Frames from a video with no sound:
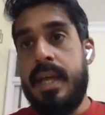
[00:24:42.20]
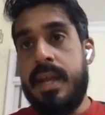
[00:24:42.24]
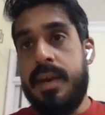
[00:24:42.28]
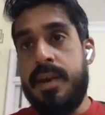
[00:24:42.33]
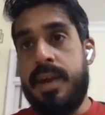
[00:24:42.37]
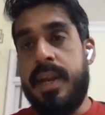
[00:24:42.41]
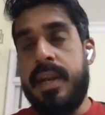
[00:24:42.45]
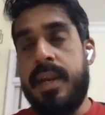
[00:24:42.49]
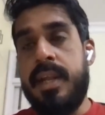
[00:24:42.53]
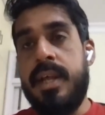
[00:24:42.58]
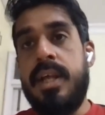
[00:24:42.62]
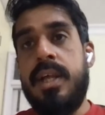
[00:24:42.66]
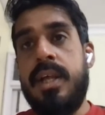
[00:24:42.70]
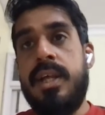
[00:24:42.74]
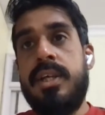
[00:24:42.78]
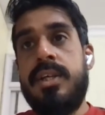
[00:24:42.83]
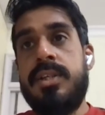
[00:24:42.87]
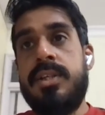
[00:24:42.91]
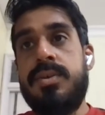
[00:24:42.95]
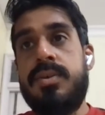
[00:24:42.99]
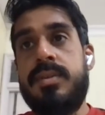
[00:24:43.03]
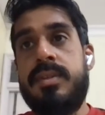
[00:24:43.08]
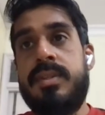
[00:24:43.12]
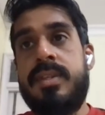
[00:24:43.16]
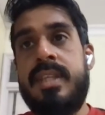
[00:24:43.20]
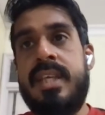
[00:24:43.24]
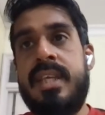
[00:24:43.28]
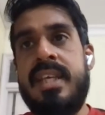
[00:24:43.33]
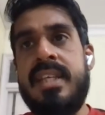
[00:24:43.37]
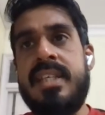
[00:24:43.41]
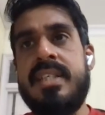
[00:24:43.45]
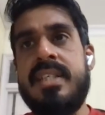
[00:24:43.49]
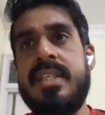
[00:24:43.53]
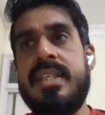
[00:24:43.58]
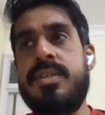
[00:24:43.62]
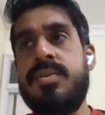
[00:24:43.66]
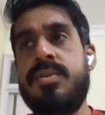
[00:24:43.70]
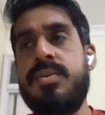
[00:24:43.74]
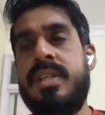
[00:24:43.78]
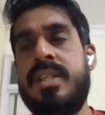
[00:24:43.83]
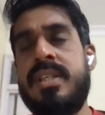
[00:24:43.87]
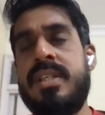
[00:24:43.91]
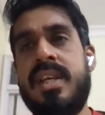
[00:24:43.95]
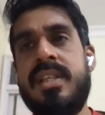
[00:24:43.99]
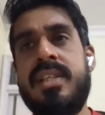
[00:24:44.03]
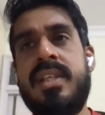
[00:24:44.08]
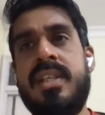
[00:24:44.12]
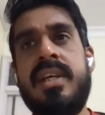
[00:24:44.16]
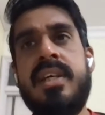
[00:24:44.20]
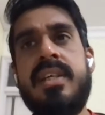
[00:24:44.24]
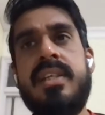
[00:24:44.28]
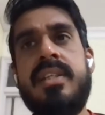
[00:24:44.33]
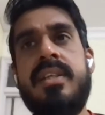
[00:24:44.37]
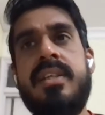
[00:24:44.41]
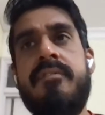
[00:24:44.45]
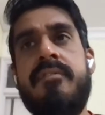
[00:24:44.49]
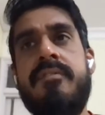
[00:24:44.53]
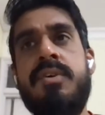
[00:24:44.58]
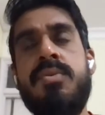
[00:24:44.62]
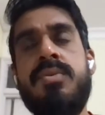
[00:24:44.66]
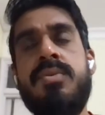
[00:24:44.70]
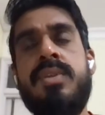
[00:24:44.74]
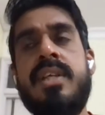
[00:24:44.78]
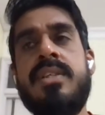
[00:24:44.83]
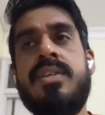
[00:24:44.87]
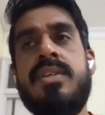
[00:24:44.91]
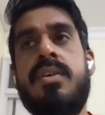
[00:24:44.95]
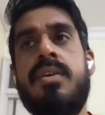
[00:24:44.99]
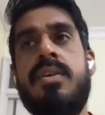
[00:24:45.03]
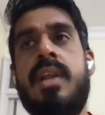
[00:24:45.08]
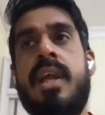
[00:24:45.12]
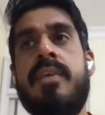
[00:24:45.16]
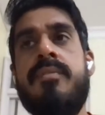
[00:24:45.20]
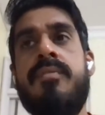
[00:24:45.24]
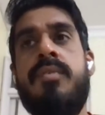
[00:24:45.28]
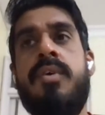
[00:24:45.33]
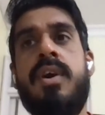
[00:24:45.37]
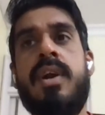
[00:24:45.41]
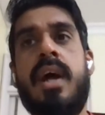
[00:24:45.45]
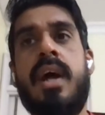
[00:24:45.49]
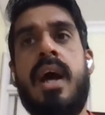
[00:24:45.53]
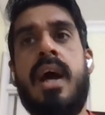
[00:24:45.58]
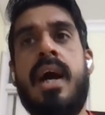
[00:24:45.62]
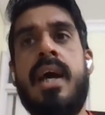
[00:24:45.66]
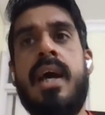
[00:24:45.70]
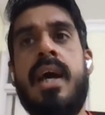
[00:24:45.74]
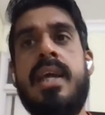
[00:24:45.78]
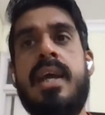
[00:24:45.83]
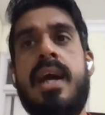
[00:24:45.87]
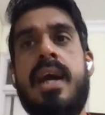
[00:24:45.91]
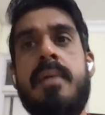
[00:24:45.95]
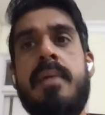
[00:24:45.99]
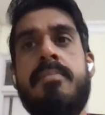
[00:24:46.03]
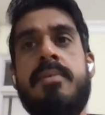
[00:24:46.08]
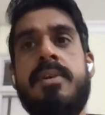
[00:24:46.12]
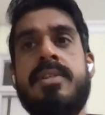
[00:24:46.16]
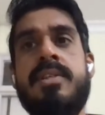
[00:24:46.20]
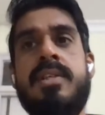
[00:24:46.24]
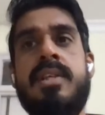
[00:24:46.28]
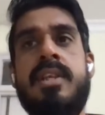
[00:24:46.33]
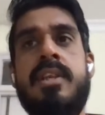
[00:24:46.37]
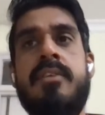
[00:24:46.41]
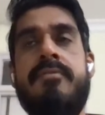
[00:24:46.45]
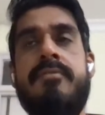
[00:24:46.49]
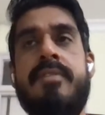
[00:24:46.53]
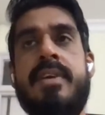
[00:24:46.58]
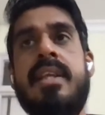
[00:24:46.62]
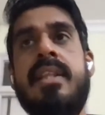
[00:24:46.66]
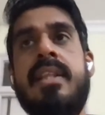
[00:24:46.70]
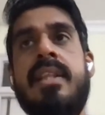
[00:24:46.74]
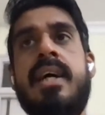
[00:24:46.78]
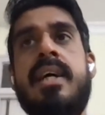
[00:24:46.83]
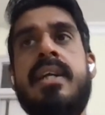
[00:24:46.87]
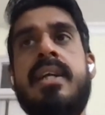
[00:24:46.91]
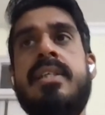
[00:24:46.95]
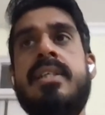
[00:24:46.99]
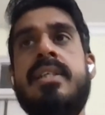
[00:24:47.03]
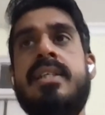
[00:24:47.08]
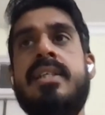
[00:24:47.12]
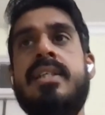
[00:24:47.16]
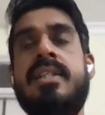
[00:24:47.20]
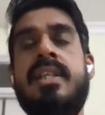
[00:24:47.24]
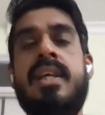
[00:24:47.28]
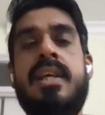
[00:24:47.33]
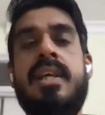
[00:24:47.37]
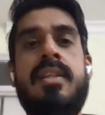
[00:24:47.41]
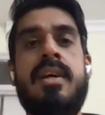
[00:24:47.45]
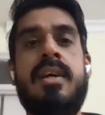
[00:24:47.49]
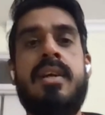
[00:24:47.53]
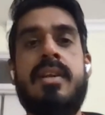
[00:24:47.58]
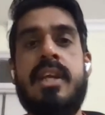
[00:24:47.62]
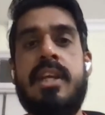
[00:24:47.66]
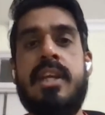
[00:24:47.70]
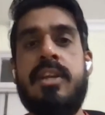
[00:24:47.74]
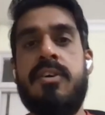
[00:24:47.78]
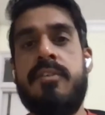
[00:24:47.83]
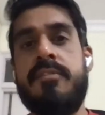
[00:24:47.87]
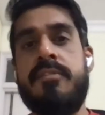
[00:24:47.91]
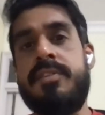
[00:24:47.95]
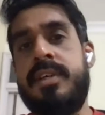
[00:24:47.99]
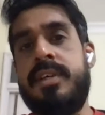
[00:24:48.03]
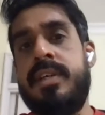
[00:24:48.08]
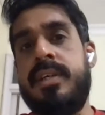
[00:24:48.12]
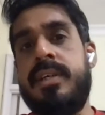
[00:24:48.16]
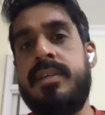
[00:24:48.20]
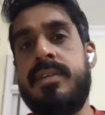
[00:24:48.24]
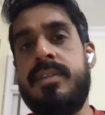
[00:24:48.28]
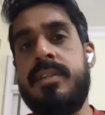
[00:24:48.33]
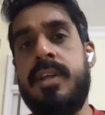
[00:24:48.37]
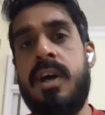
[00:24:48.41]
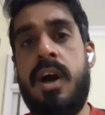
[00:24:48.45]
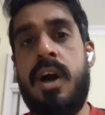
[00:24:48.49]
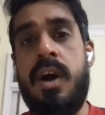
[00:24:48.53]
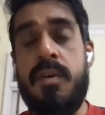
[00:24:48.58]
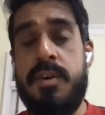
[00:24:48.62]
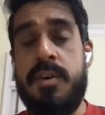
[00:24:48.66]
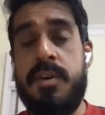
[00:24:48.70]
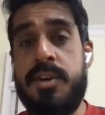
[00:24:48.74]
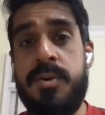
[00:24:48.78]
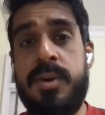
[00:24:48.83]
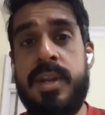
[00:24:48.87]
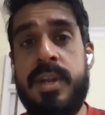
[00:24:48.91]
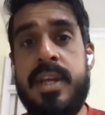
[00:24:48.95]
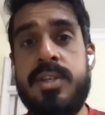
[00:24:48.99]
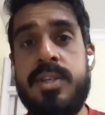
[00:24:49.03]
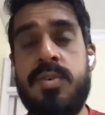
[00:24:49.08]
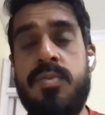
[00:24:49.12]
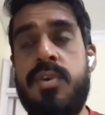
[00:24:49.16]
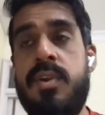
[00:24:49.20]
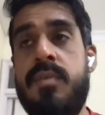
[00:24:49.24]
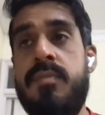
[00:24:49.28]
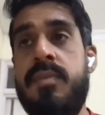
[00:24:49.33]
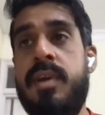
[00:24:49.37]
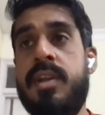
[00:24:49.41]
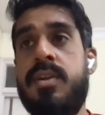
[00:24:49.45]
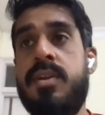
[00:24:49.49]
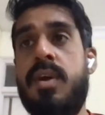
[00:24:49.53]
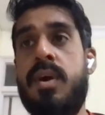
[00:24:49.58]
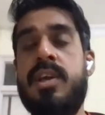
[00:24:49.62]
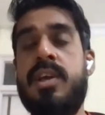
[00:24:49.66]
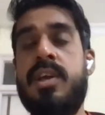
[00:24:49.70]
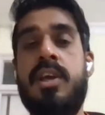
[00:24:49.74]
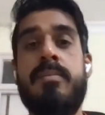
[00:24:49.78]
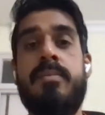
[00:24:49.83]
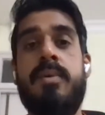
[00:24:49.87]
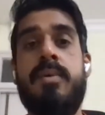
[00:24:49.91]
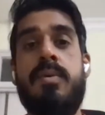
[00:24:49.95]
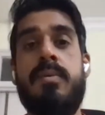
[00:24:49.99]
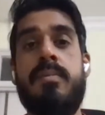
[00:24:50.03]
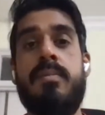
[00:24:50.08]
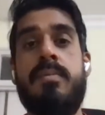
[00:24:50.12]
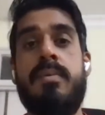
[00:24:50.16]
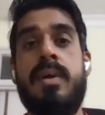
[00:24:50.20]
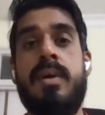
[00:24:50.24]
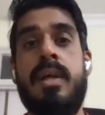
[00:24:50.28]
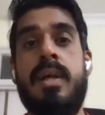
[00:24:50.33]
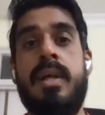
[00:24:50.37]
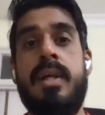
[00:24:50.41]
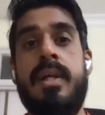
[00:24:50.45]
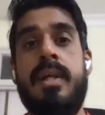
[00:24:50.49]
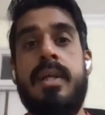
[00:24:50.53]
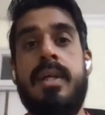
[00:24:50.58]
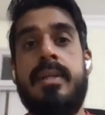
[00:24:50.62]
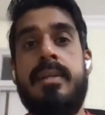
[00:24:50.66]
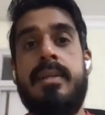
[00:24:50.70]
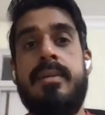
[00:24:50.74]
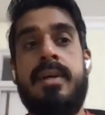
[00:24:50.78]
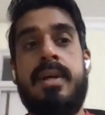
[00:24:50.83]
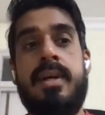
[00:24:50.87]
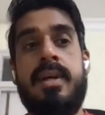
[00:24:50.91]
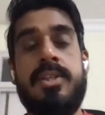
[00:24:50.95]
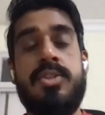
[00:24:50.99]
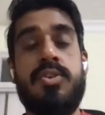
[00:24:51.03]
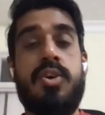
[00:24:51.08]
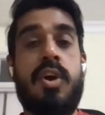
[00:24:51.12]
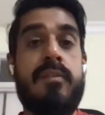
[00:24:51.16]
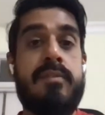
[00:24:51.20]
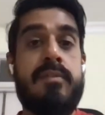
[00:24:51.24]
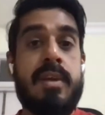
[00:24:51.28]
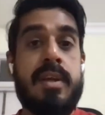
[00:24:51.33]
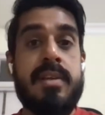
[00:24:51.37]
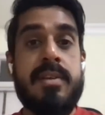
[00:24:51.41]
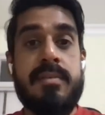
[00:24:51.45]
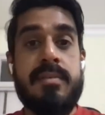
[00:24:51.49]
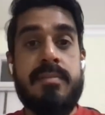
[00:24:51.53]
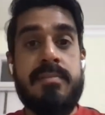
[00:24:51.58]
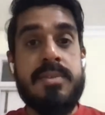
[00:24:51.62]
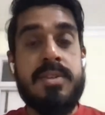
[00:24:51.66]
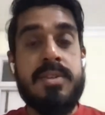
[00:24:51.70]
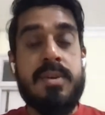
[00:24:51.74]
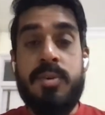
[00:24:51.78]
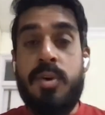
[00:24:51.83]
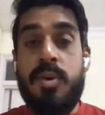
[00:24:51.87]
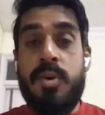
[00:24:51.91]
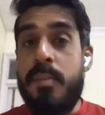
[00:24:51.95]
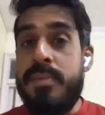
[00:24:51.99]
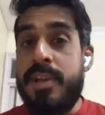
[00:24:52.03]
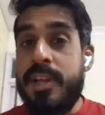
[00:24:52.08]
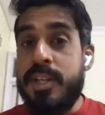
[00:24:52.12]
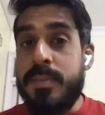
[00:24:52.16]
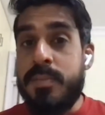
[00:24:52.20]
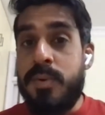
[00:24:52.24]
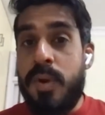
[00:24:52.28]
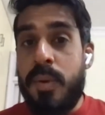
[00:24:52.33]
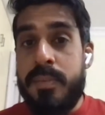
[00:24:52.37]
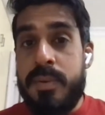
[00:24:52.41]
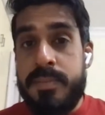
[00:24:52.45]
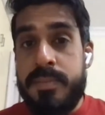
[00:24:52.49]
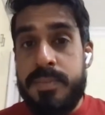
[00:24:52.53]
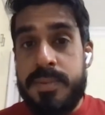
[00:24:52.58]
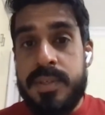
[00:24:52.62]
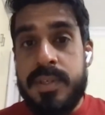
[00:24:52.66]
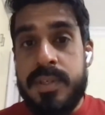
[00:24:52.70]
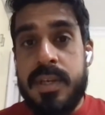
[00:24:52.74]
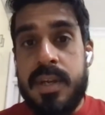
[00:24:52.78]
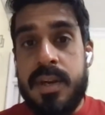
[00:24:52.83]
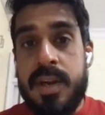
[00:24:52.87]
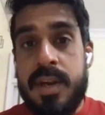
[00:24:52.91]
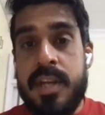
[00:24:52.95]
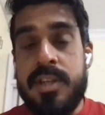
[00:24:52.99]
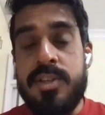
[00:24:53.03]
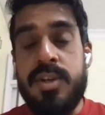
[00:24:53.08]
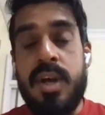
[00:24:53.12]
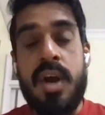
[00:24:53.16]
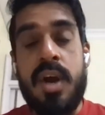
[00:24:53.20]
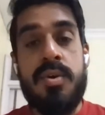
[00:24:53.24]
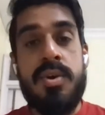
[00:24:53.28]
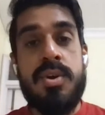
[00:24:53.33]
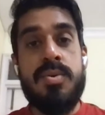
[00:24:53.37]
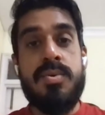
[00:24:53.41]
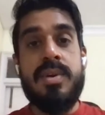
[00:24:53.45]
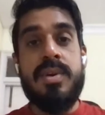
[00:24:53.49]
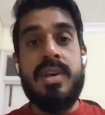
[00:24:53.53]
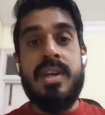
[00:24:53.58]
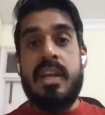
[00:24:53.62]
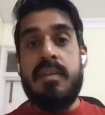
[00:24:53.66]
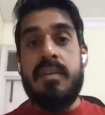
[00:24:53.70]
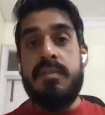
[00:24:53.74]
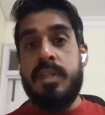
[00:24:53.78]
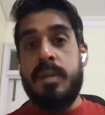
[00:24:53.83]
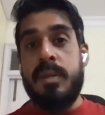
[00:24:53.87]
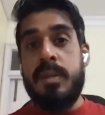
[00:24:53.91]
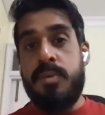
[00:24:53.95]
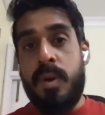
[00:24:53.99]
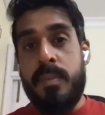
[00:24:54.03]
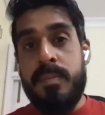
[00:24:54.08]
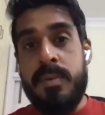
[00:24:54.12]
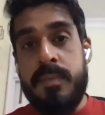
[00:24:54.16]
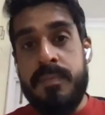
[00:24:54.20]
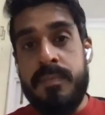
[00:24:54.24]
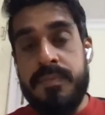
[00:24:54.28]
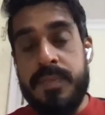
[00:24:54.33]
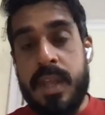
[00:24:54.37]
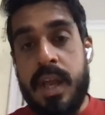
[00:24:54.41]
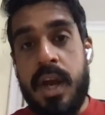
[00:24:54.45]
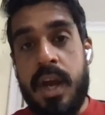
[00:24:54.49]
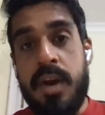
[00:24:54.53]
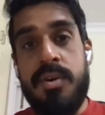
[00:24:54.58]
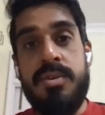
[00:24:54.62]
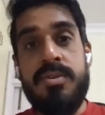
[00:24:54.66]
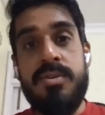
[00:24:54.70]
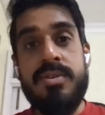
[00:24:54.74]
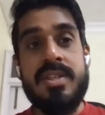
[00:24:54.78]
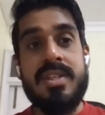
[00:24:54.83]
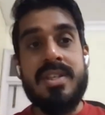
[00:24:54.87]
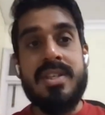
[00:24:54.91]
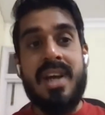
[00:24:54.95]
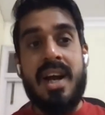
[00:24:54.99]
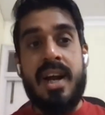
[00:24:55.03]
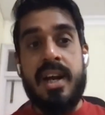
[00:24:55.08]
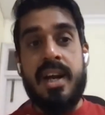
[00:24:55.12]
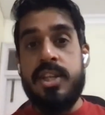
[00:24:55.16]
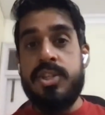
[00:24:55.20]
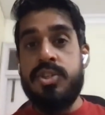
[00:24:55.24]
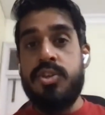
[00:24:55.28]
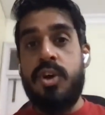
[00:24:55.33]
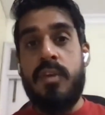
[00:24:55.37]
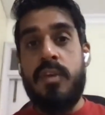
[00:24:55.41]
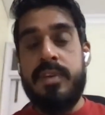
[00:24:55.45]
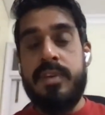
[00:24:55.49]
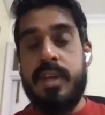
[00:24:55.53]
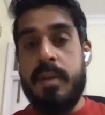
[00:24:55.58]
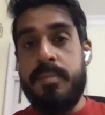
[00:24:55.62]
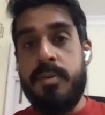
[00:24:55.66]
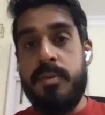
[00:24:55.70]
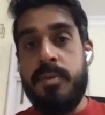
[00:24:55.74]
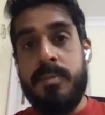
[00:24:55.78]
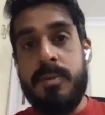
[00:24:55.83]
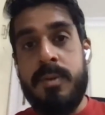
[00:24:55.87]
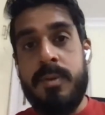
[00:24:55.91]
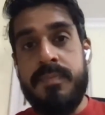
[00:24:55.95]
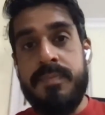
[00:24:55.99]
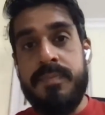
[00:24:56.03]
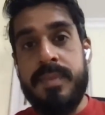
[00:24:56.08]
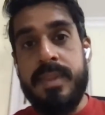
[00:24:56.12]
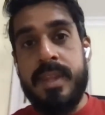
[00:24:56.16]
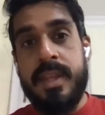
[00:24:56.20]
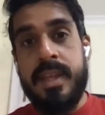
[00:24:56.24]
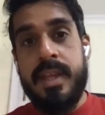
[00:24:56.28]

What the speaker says: right? So these are the few things like what I personally feel that this is the need of the hour today. So when we are talking about solving some complex problems, right? So how do you deal with the problem? How do you start solving a problem?